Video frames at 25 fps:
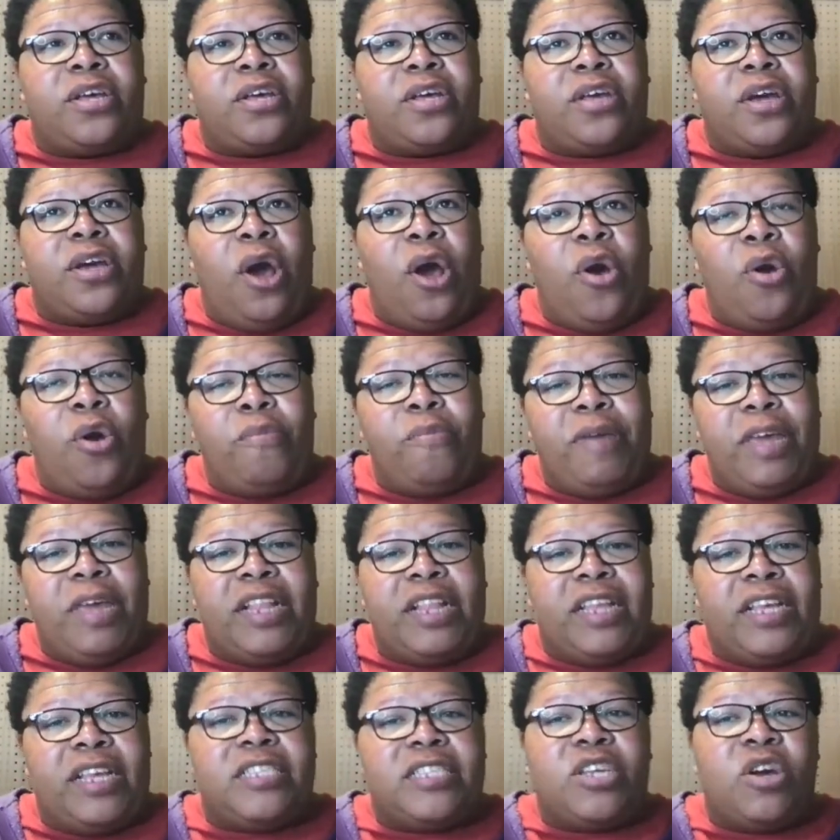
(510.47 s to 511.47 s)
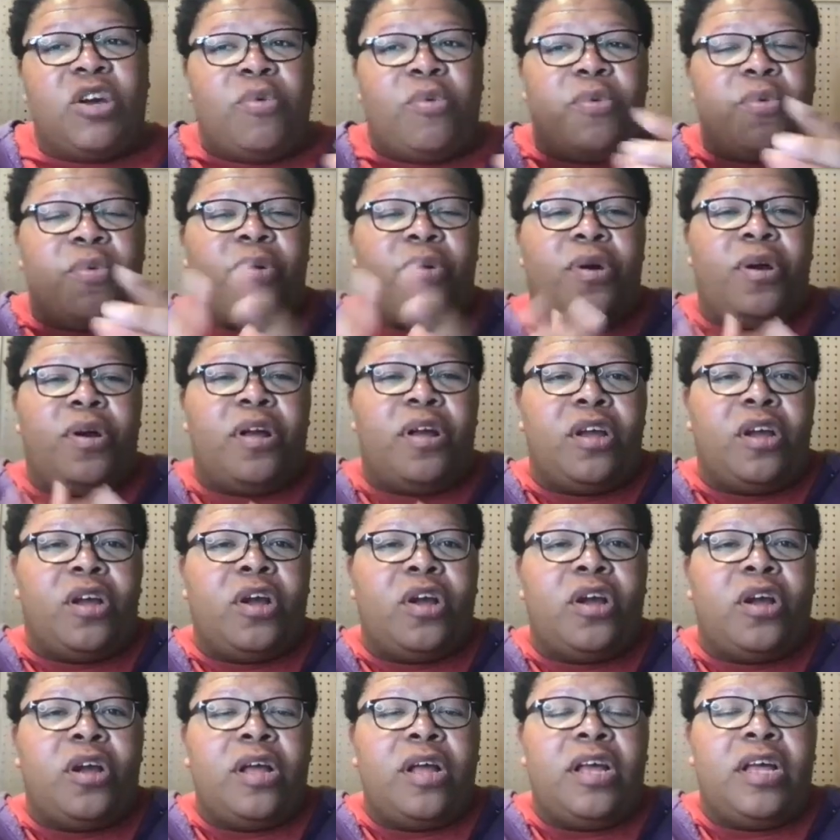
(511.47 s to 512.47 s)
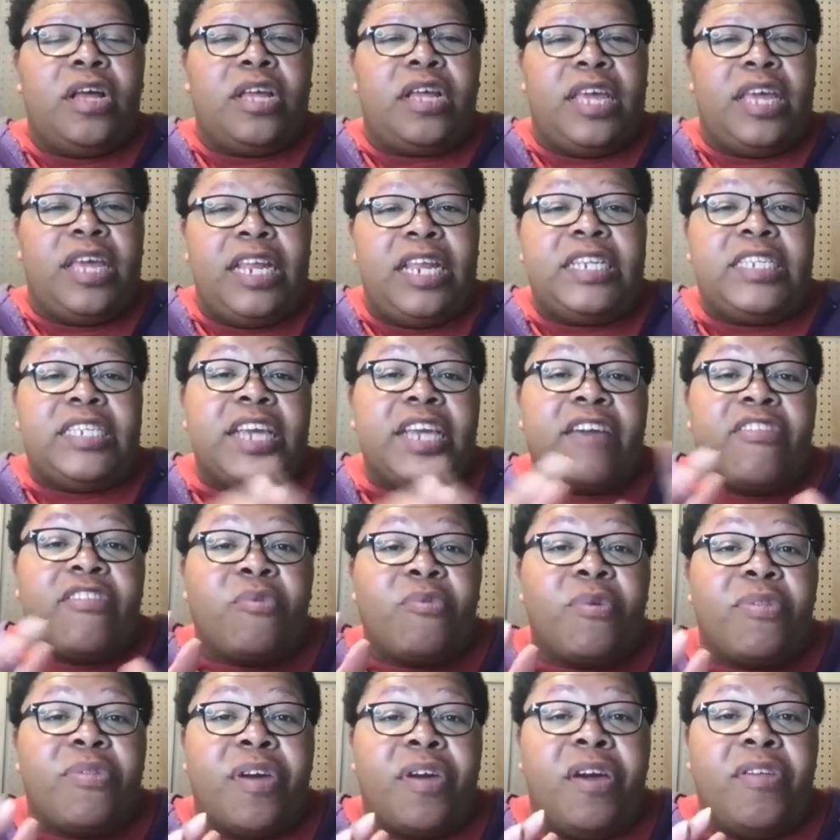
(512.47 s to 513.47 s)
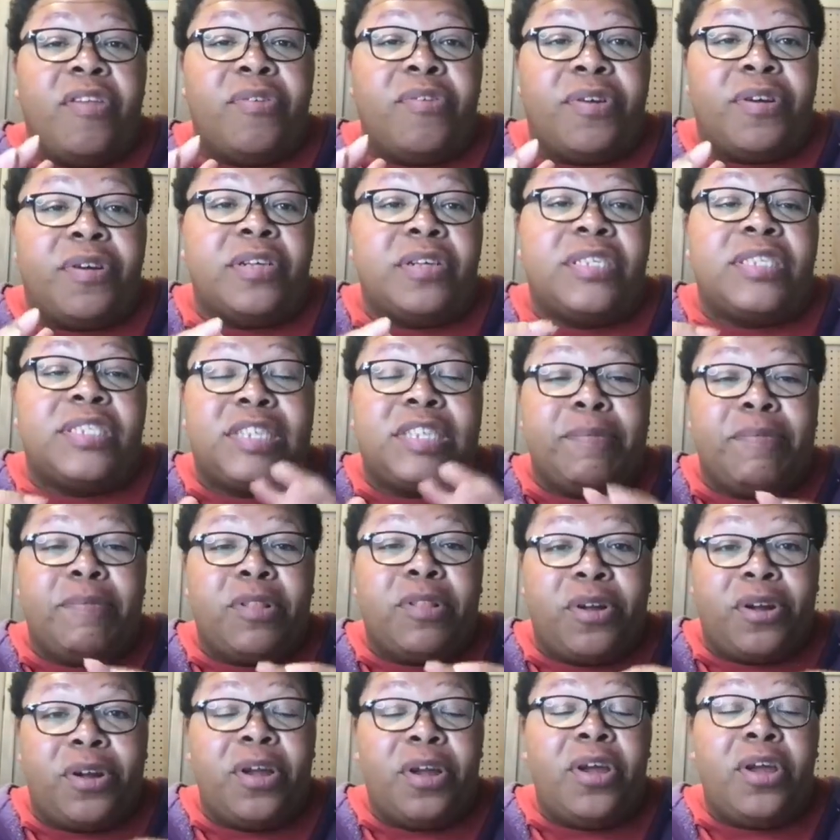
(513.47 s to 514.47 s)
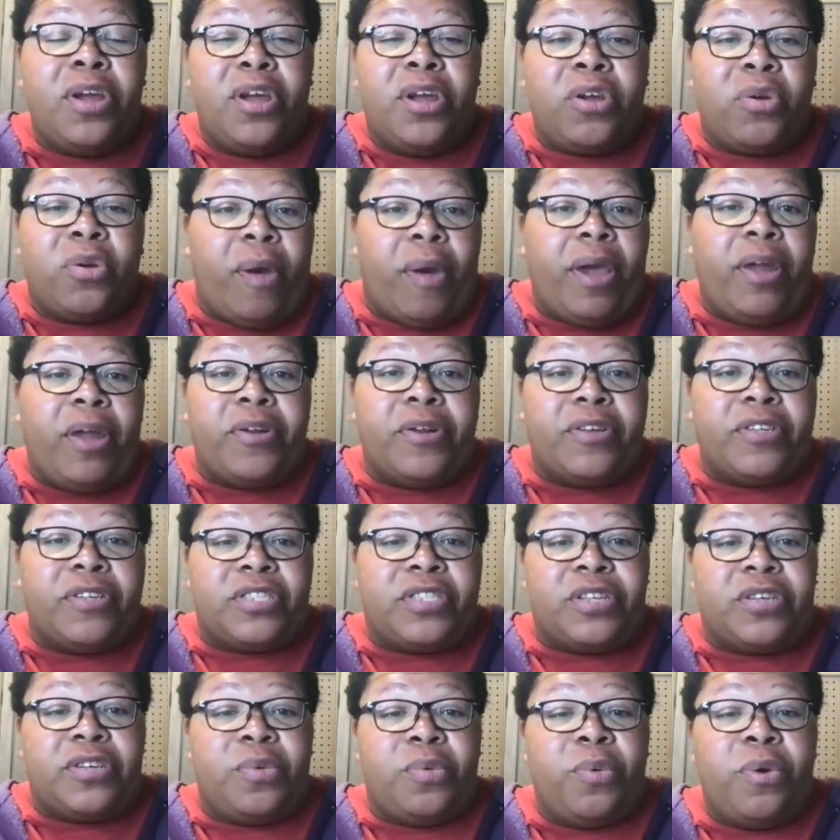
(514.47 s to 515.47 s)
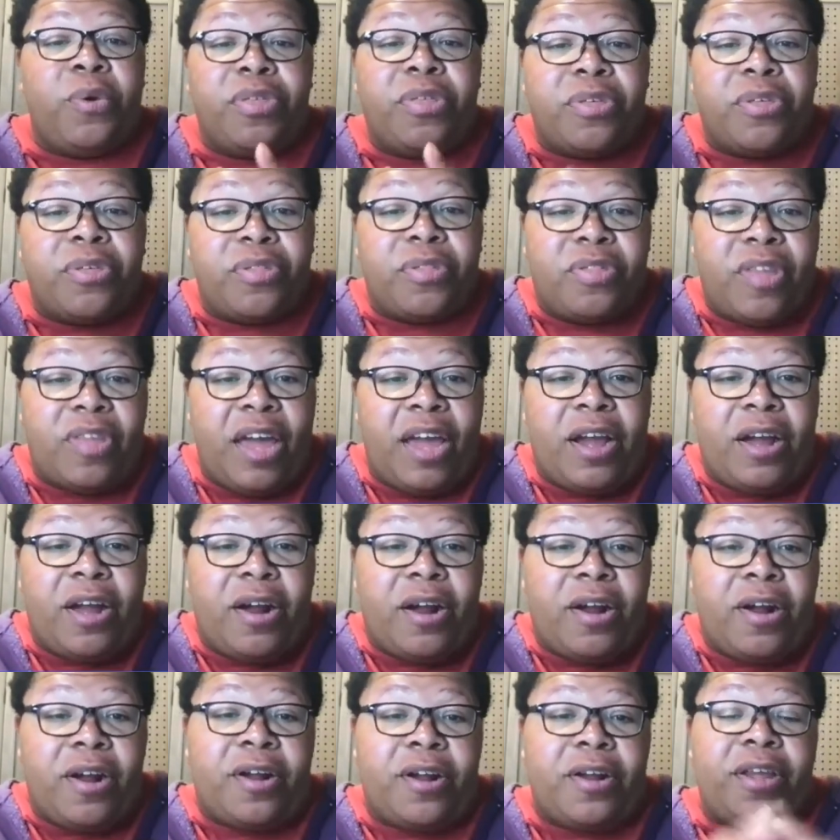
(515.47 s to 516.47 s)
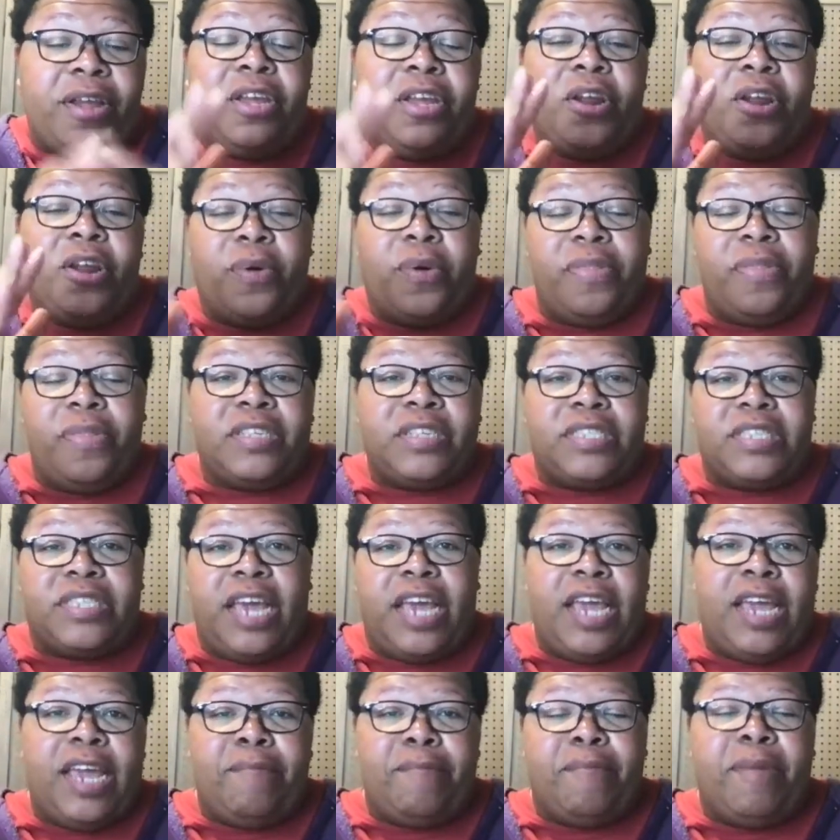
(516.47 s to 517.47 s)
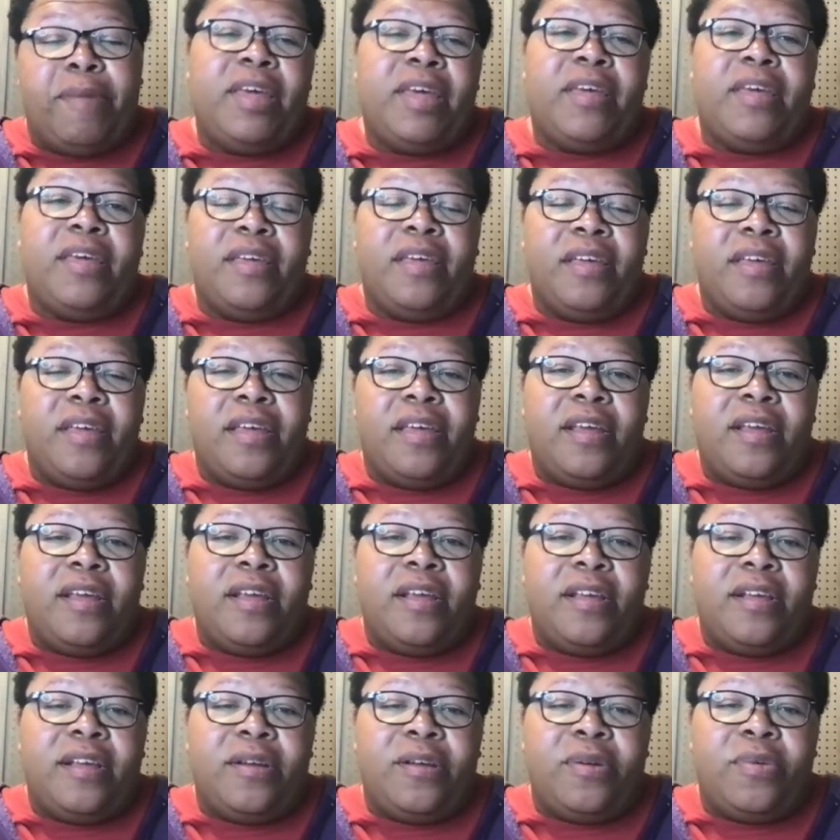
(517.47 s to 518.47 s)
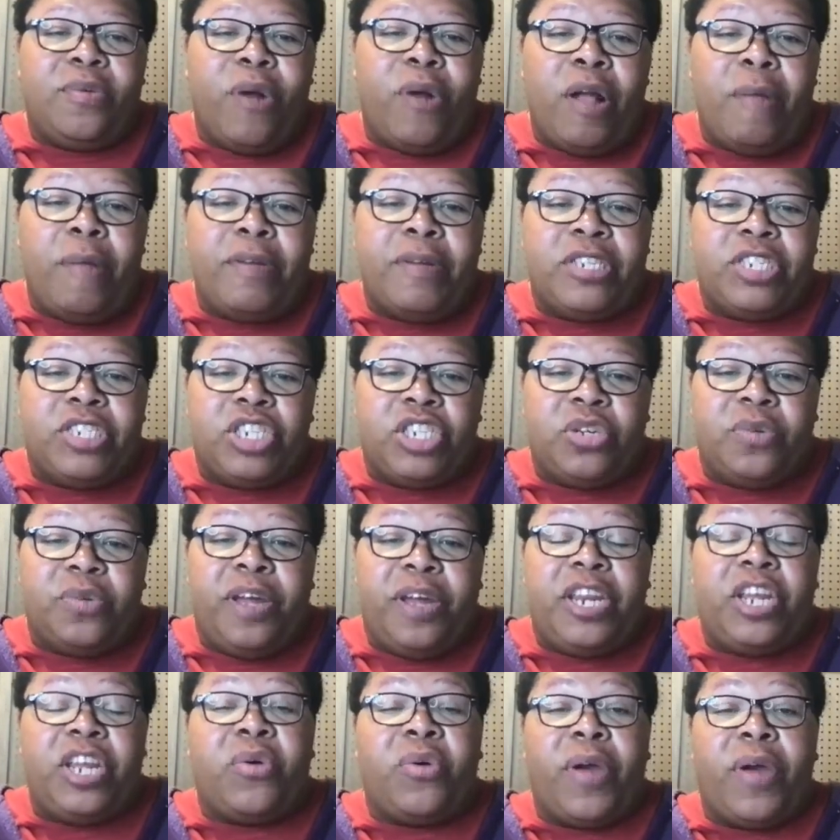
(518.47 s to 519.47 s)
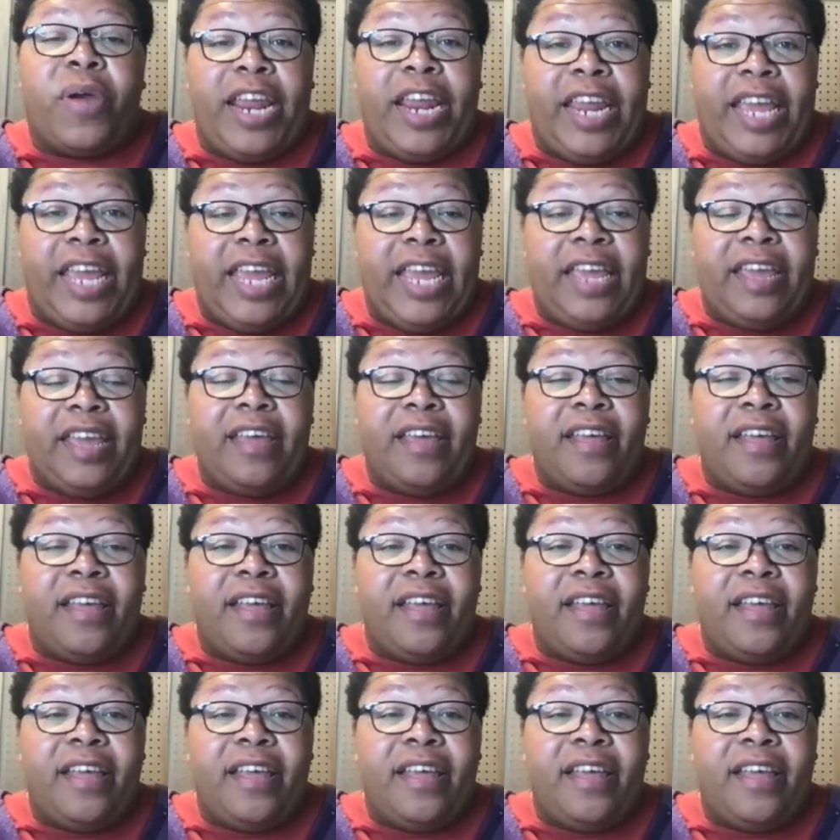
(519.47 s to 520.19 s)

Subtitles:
co-mingling. So getting together with other similar creators with that are, in the same realm as you, and creating,